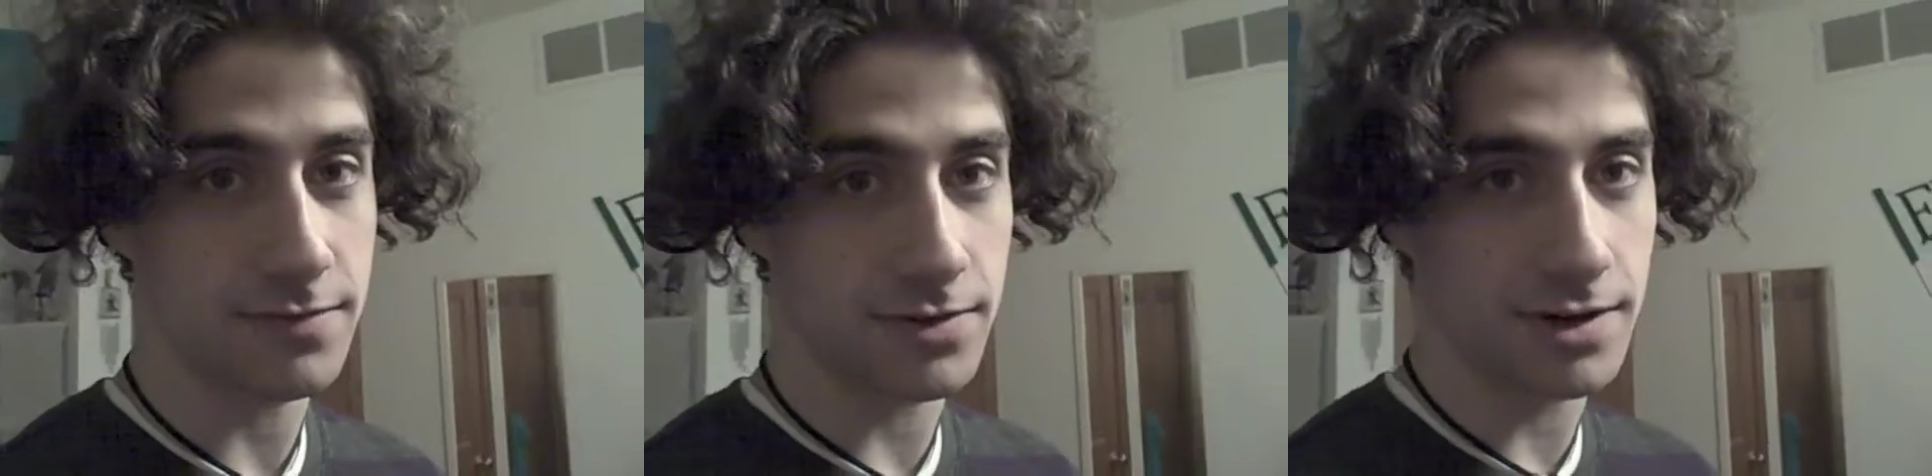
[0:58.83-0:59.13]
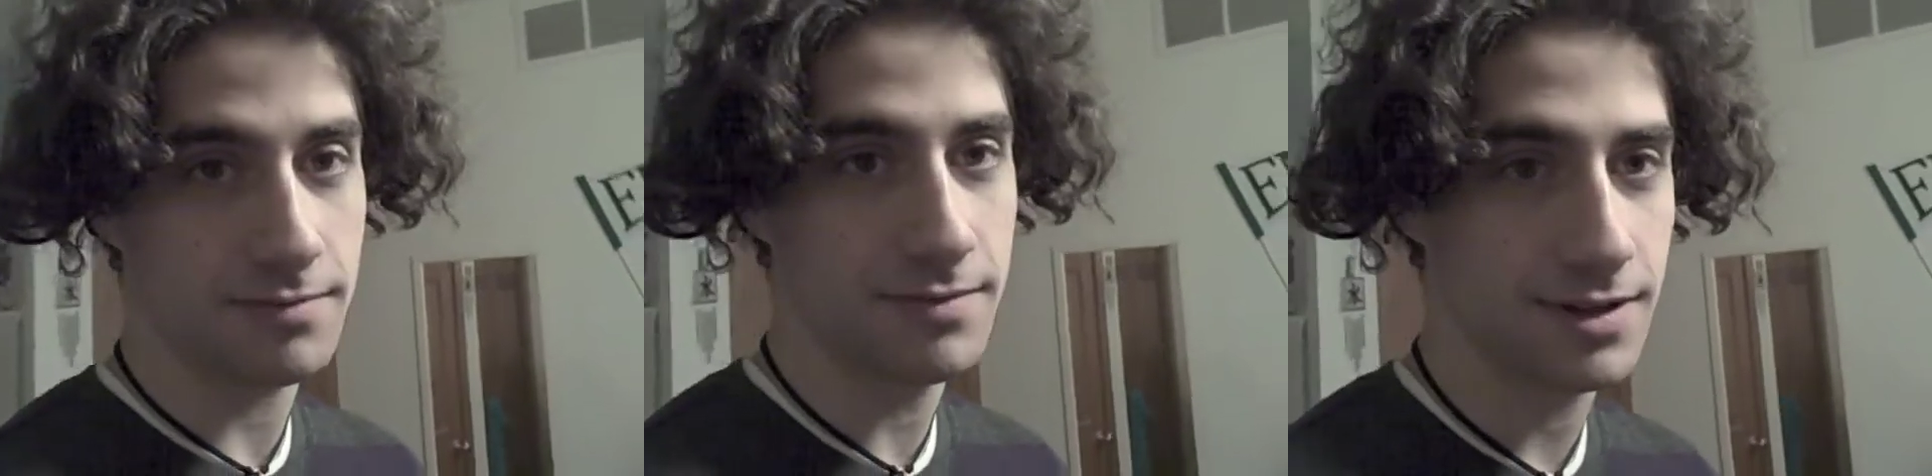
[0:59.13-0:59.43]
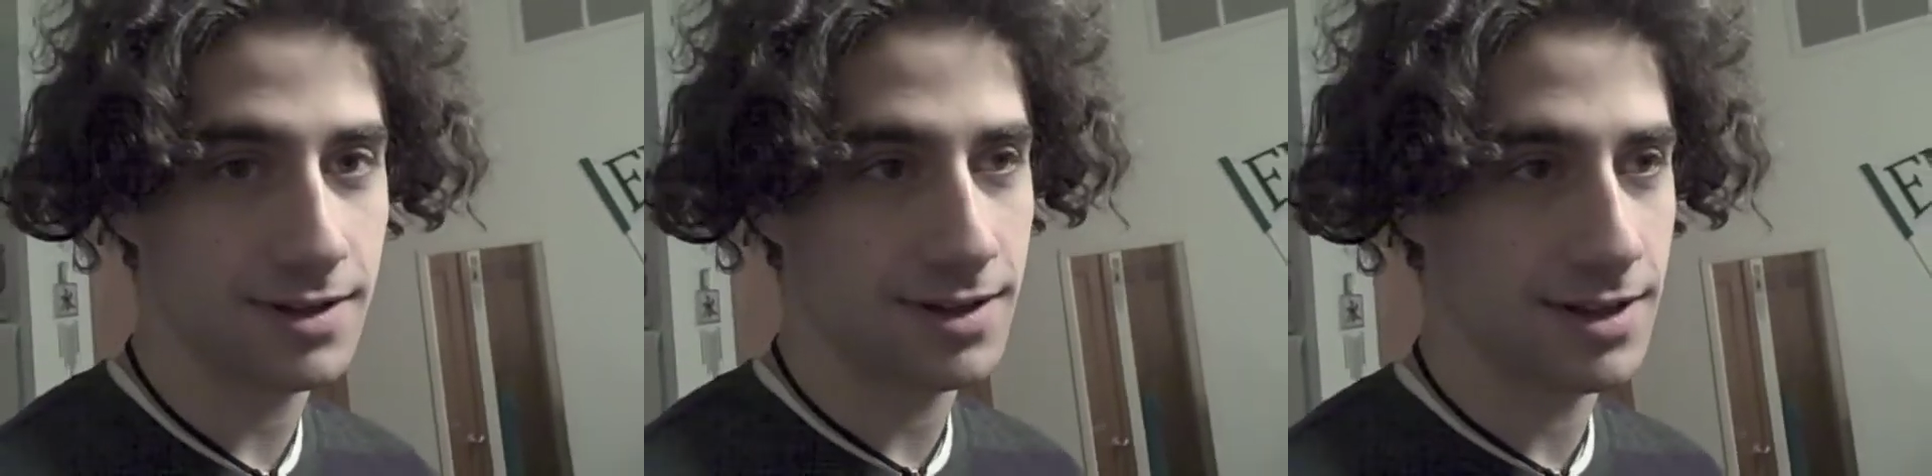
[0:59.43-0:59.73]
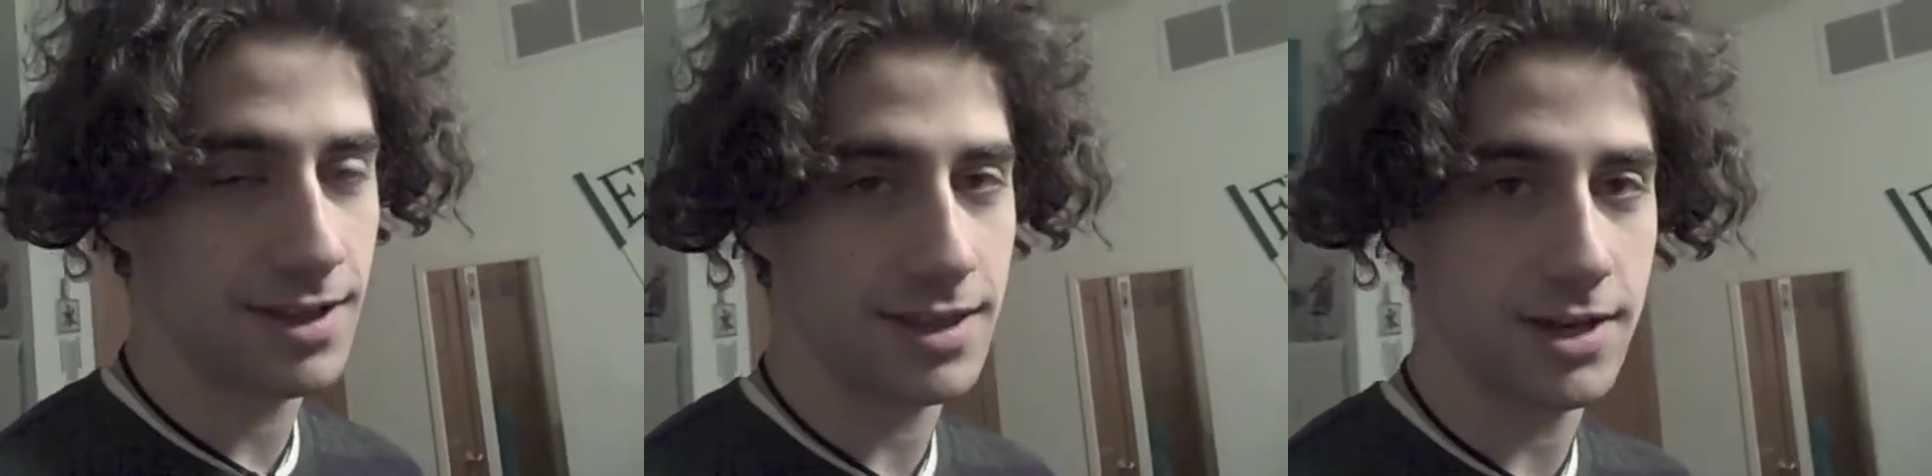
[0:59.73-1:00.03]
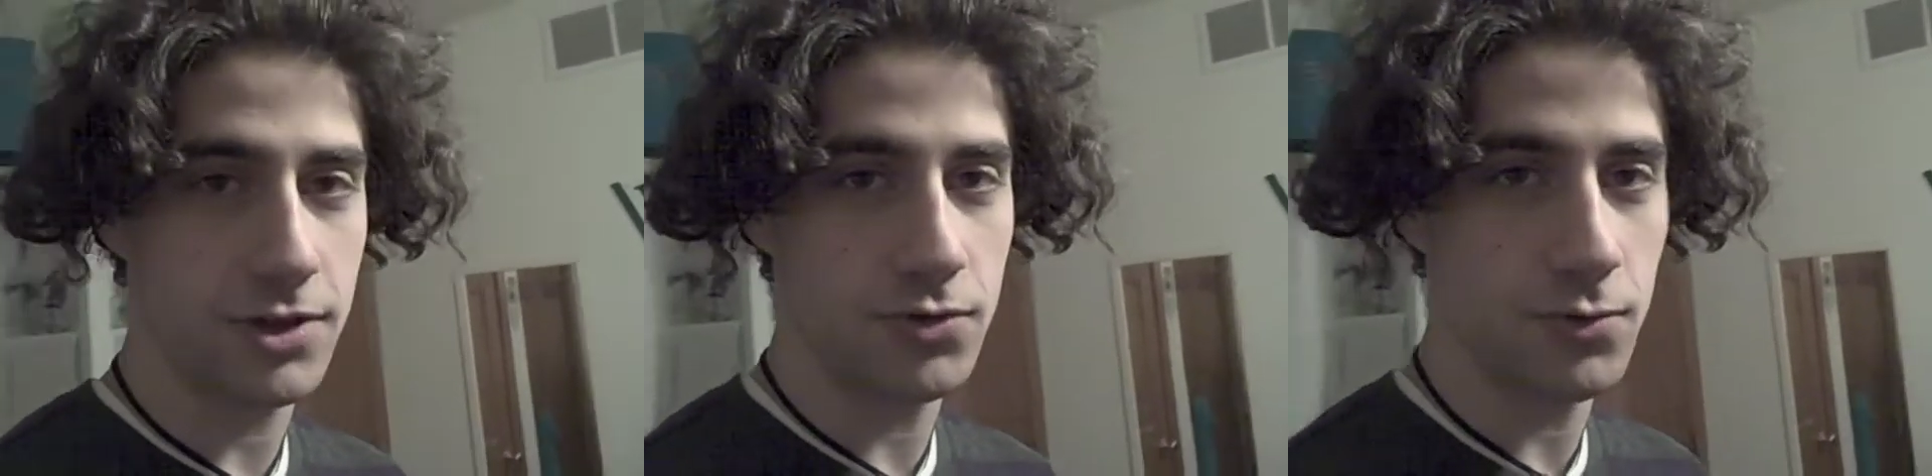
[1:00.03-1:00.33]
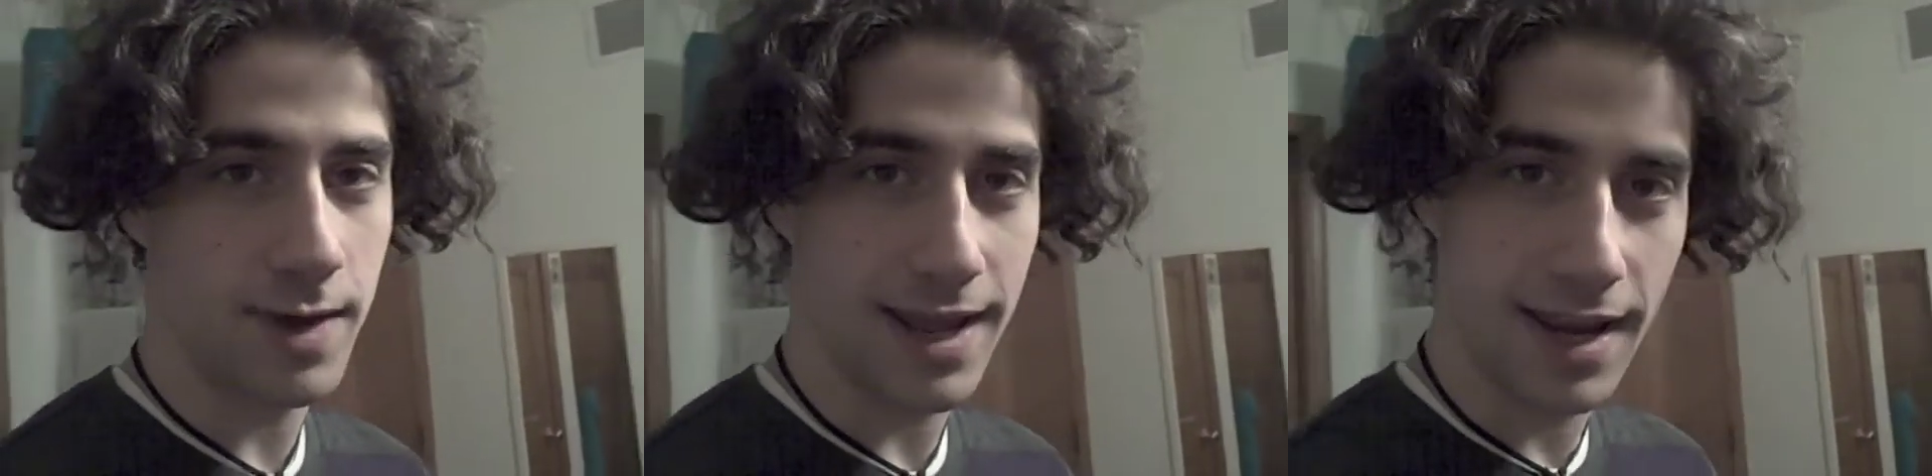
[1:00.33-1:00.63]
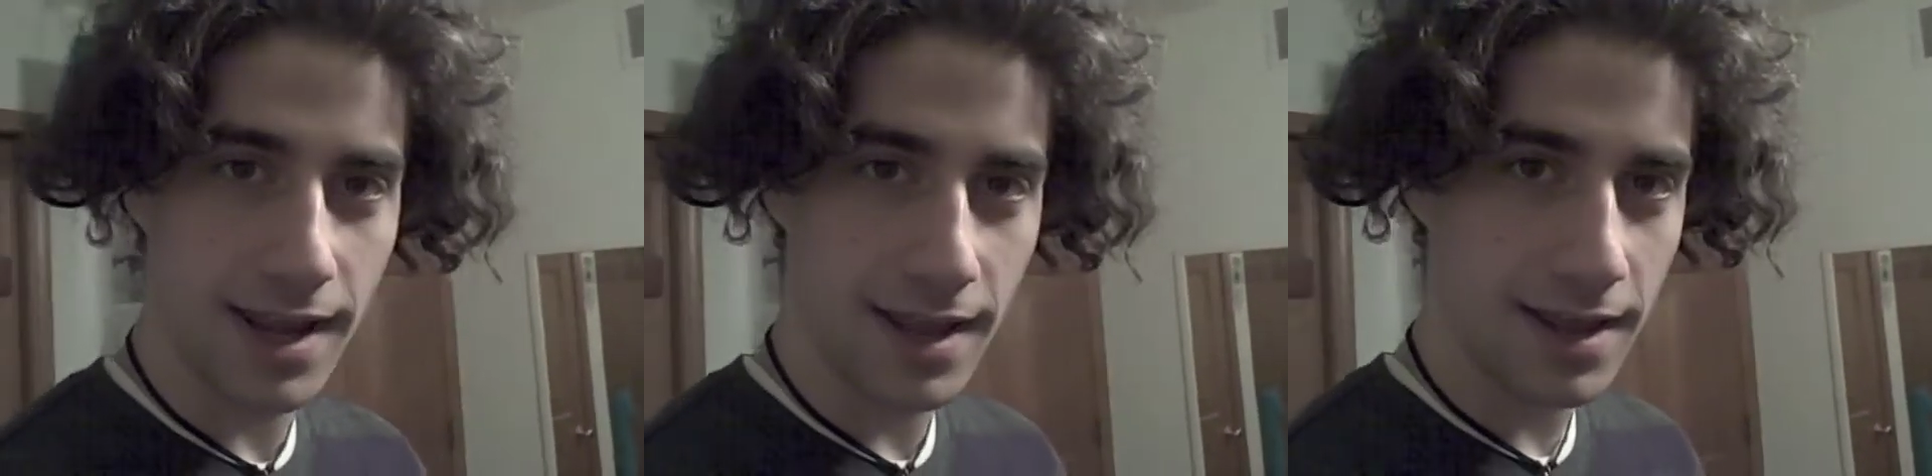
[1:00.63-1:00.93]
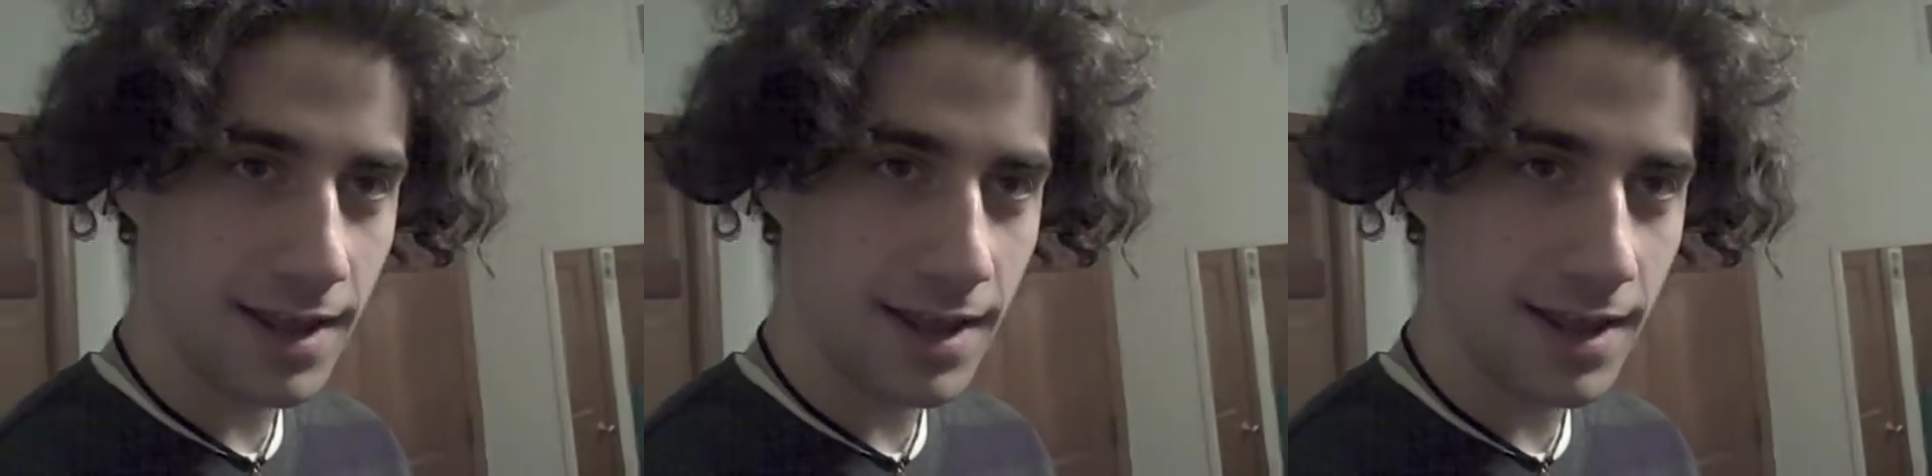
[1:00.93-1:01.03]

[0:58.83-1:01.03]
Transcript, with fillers: from, then you win